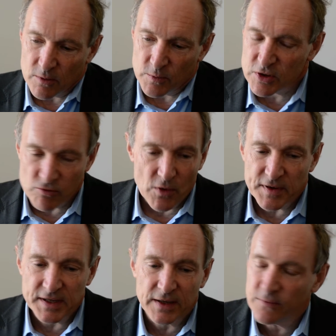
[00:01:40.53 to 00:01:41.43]
which
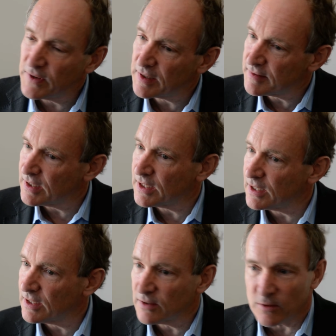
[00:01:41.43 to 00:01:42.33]
roads need fixing
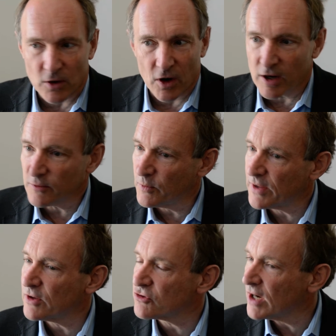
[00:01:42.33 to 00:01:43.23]
or
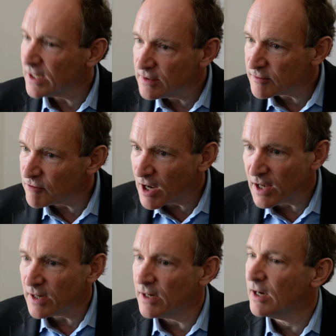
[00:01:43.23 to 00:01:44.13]
when the trains
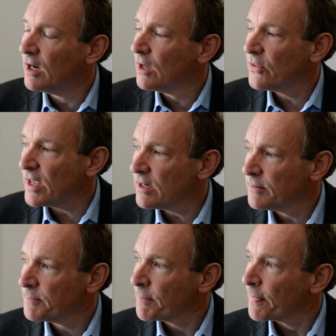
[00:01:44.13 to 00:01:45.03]
run,
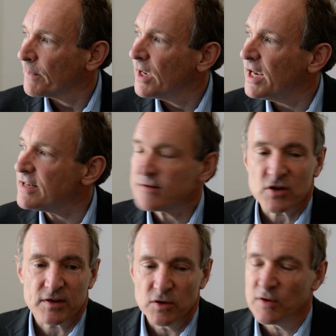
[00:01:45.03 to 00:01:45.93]
then it's
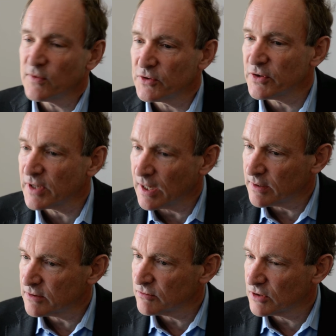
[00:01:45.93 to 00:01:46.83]
just useful to the
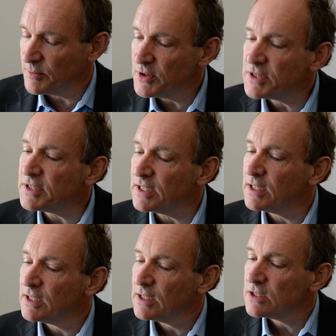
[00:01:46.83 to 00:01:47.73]
community
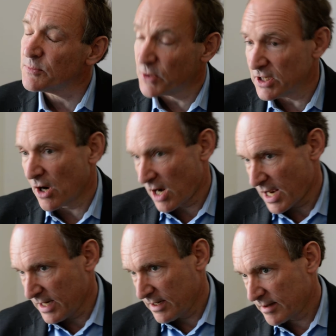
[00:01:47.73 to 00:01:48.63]
to put it
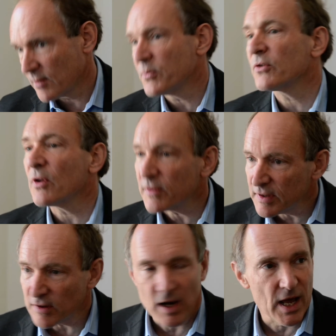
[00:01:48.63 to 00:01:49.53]
online. So put those
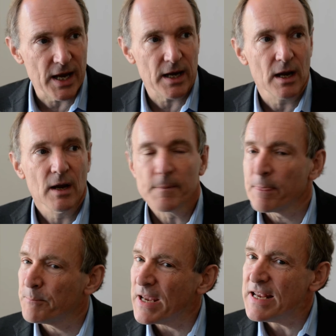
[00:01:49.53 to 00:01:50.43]
things online.
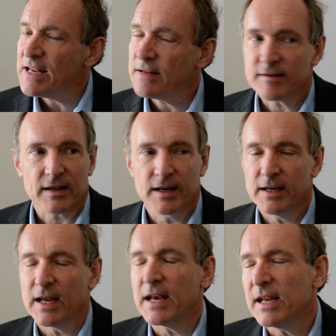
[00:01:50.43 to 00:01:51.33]

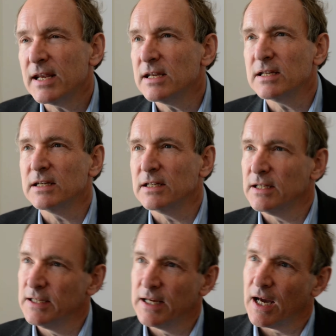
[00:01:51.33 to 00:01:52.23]
Basically,
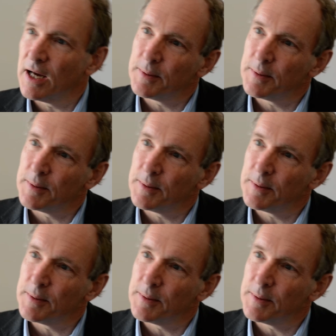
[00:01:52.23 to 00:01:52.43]
any